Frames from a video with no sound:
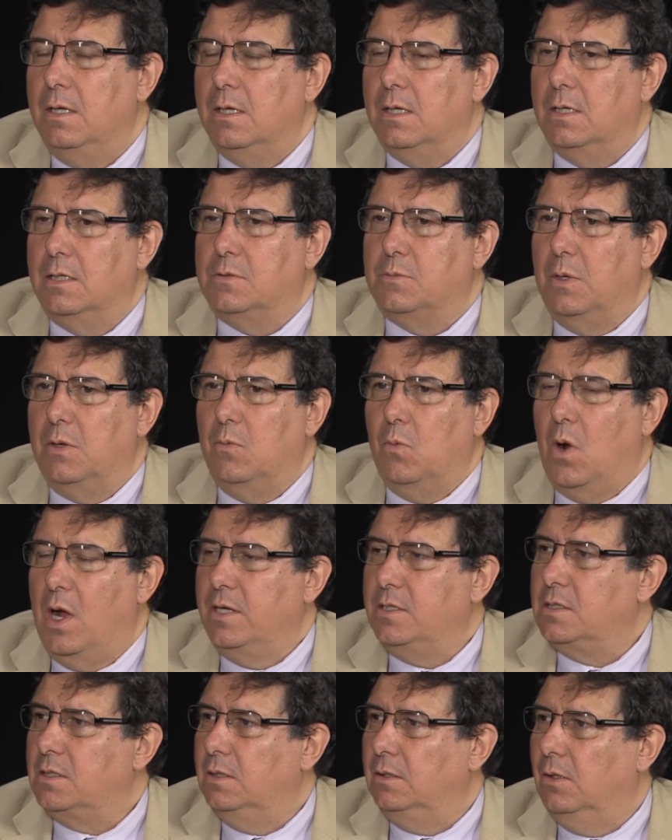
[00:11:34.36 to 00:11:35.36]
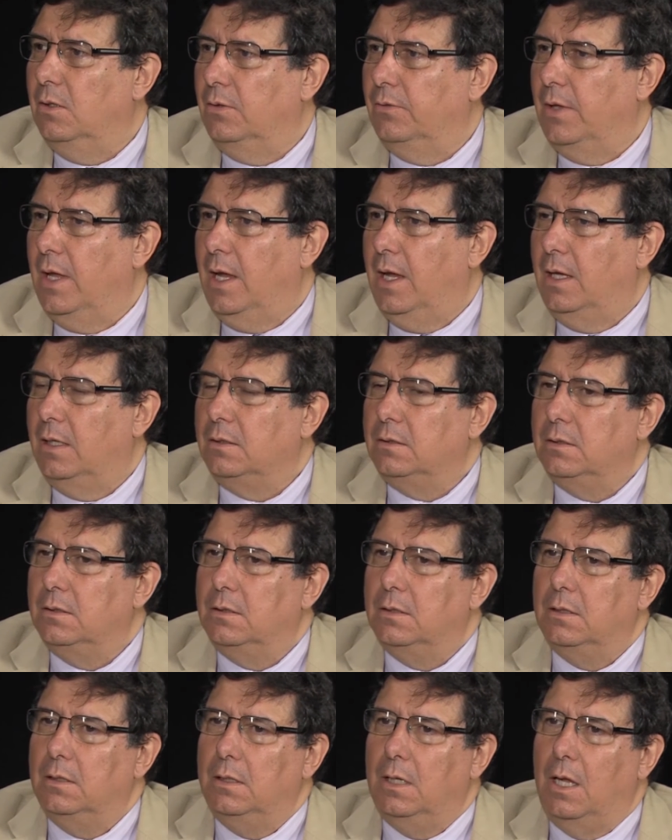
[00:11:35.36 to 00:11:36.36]
has been wasted on that.
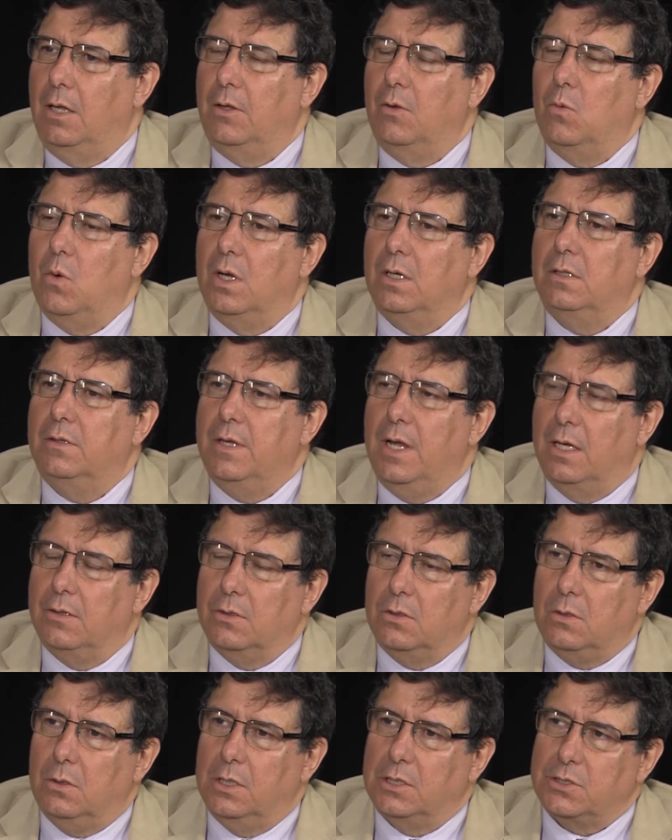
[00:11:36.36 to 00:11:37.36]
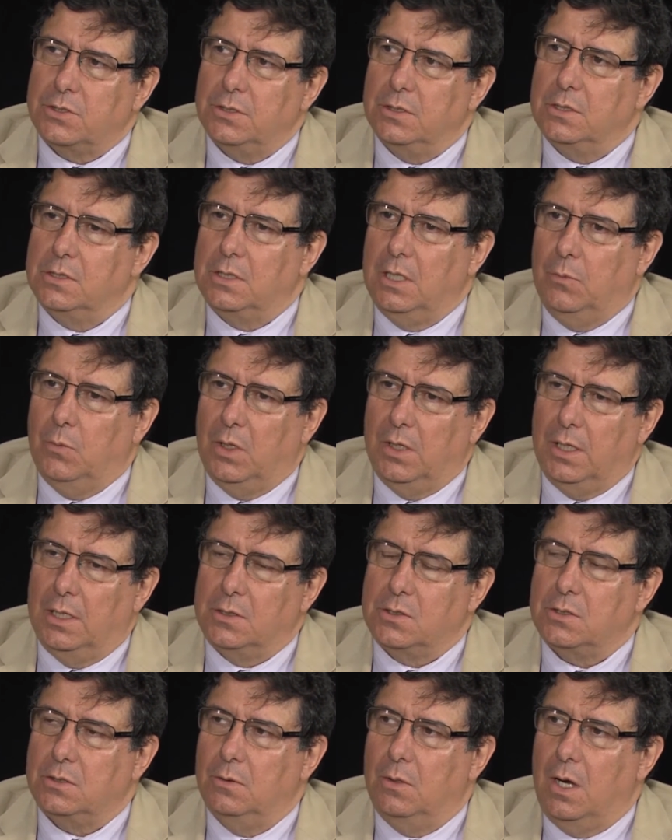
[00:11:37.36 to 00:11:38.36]
And I think one of the other questions then one
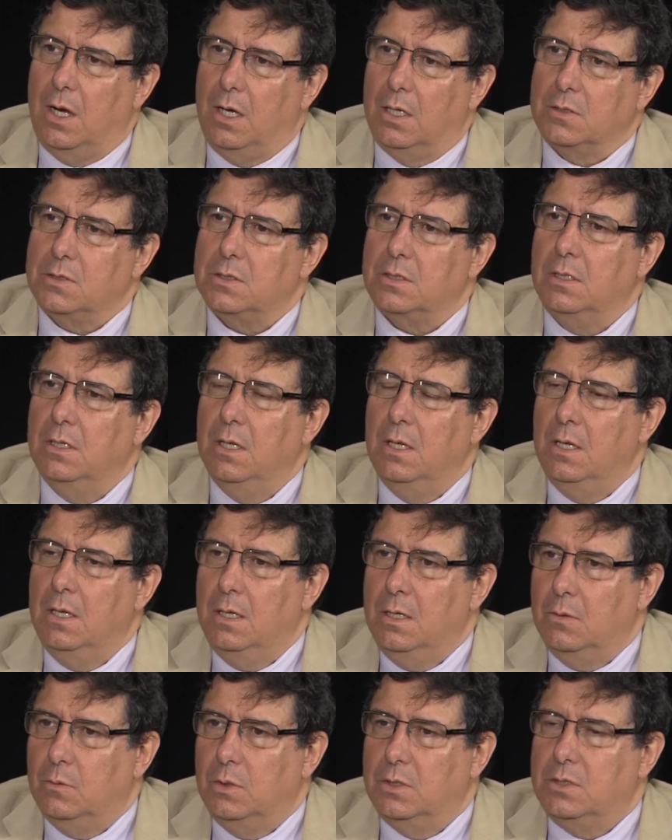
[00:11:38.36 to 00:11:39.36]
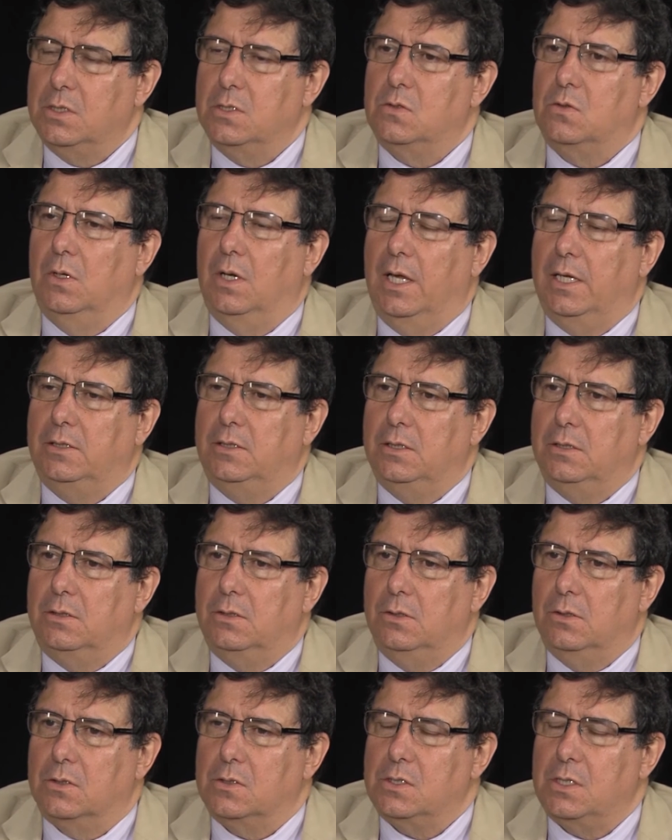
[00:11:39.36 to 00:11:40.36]
has to ask, which is related
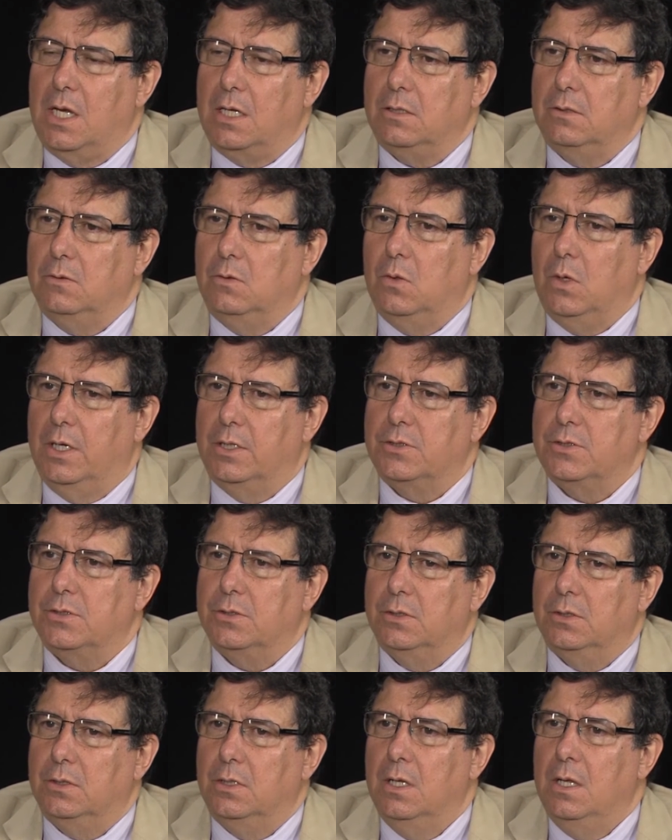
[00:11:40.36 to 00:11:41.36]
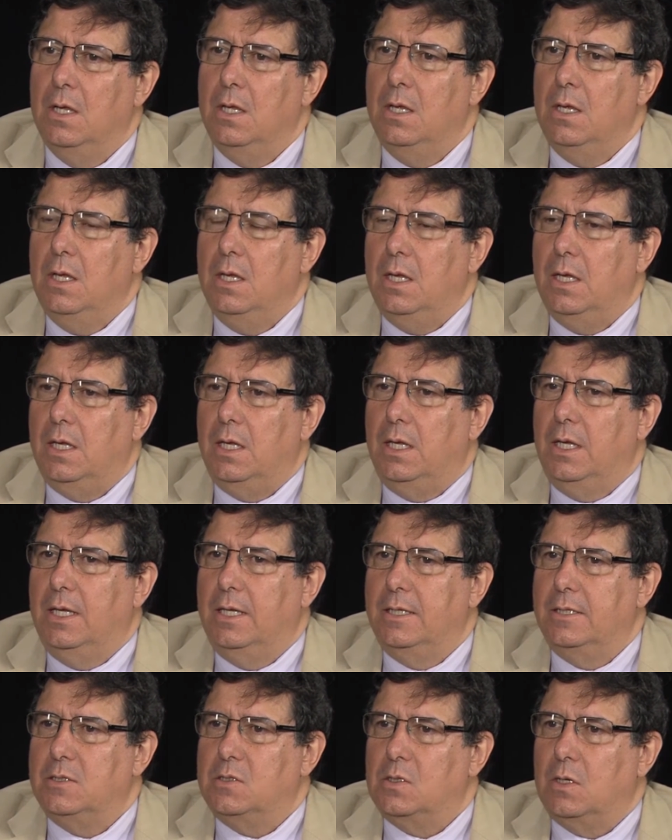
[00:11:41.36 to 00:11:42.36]
to your second question,
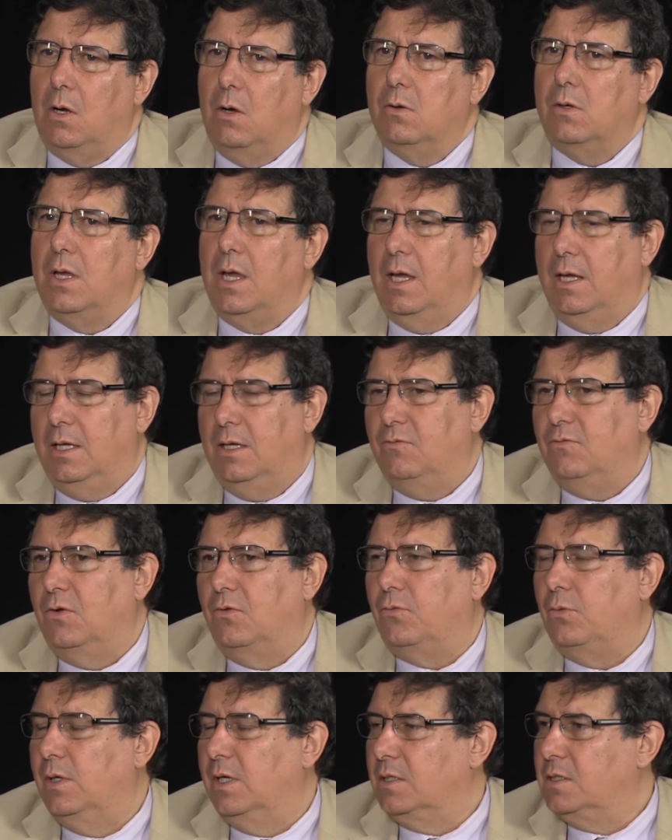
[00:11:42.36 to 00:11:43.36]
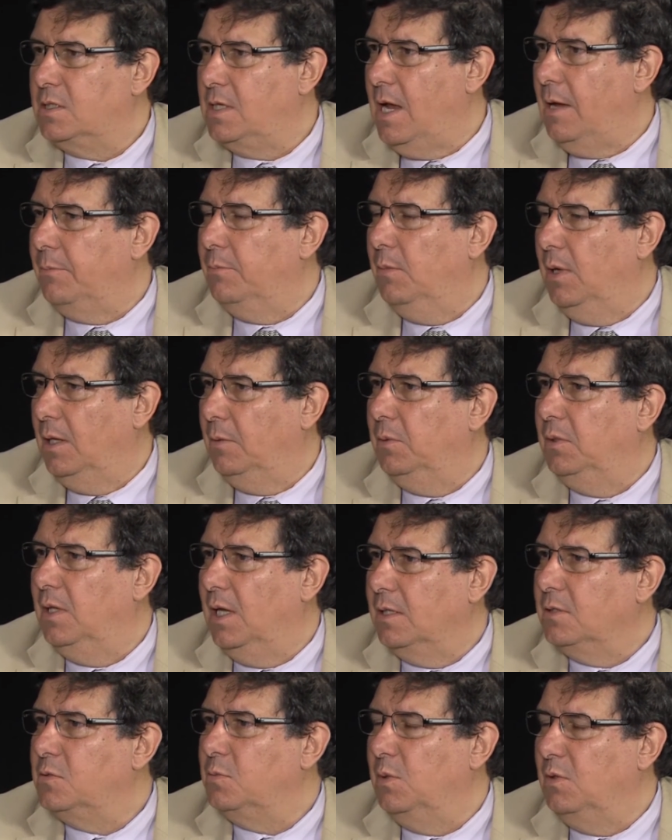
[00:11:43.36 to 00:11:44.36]
is, okay, even if we accept maybe
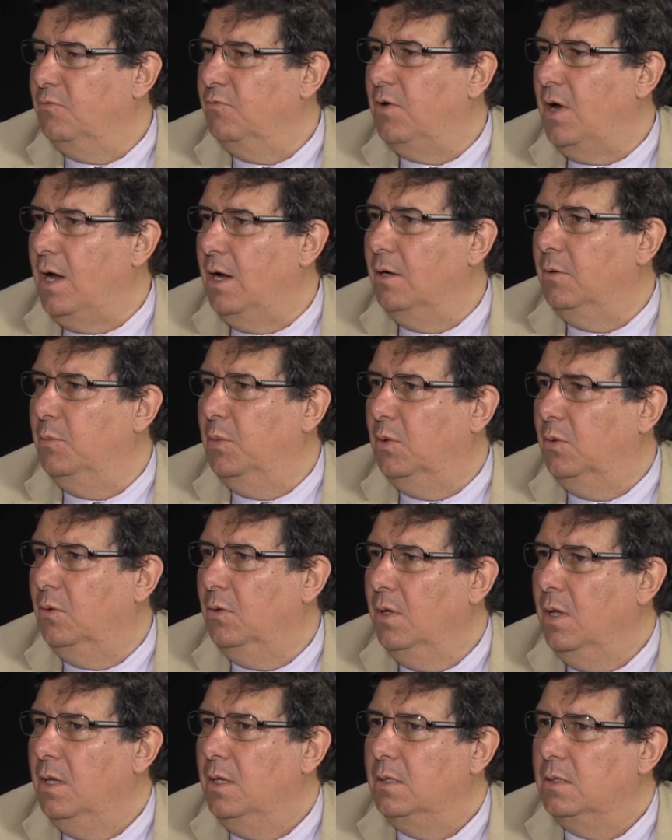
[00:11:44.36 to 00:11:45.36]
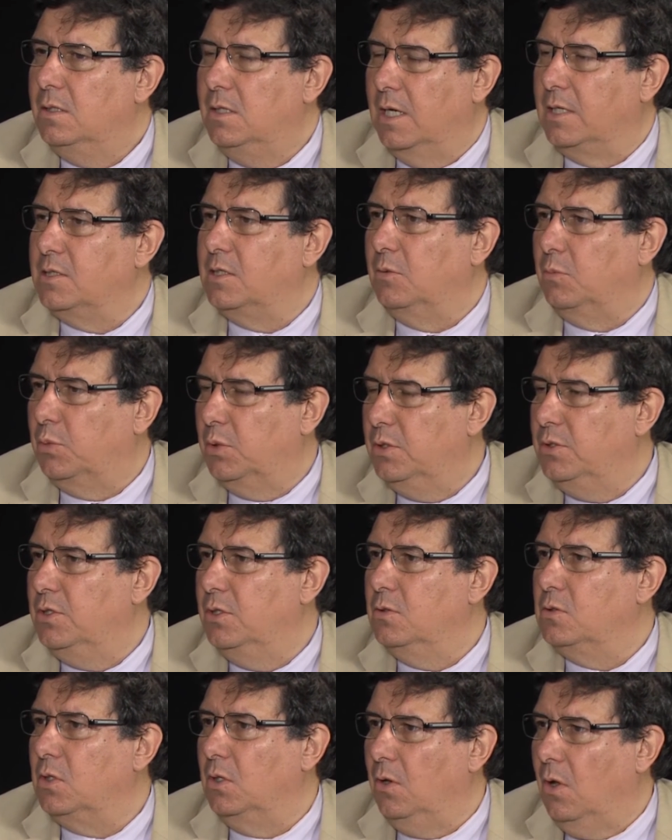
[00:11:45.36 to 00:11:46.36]
that's been viable, does it
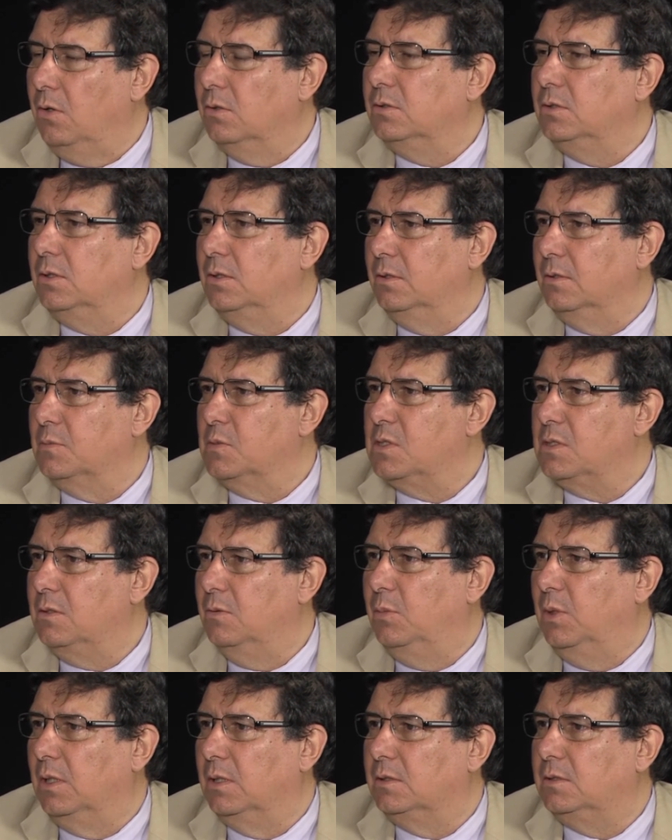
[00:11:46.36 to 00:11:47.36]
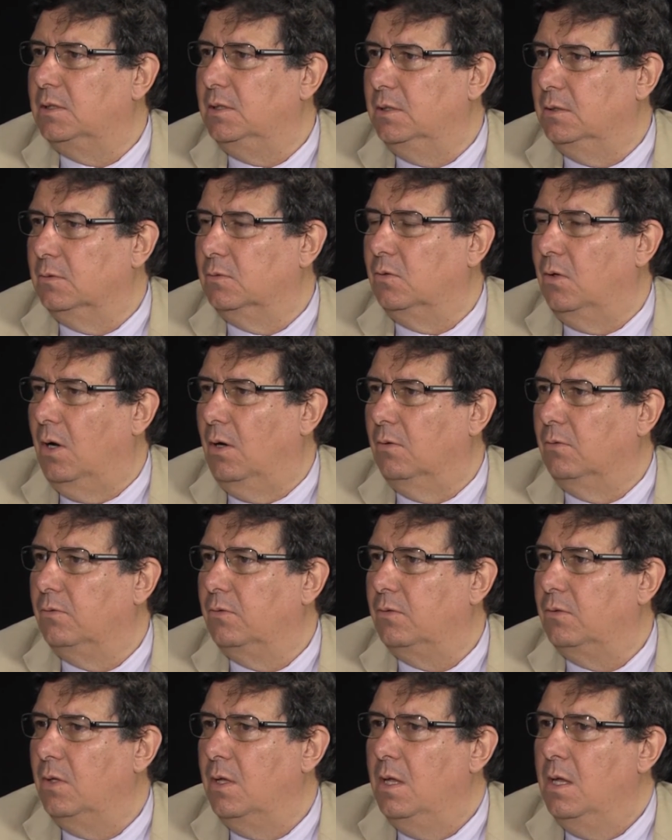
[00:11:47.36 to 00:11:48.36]
produce long-term stability and
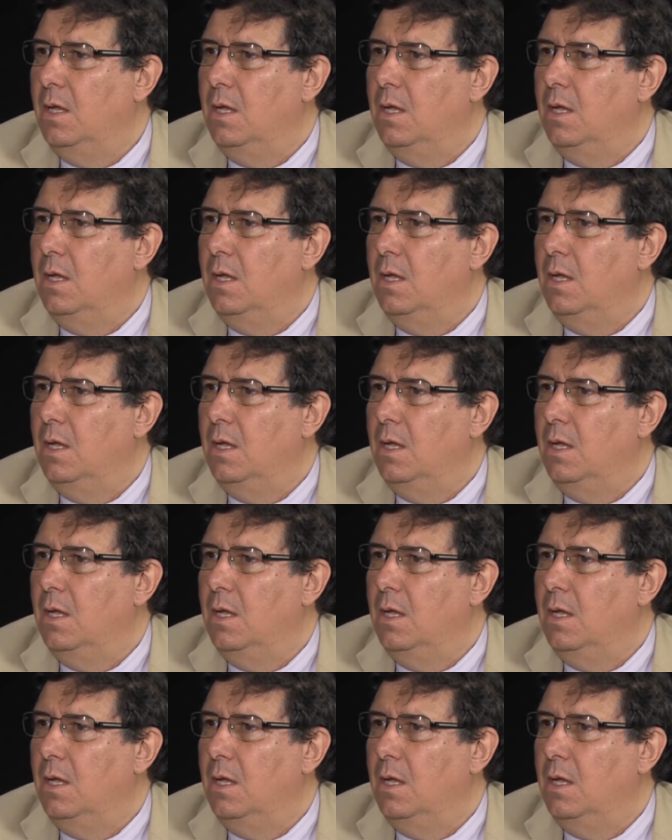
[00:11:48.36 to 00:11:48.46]
growth?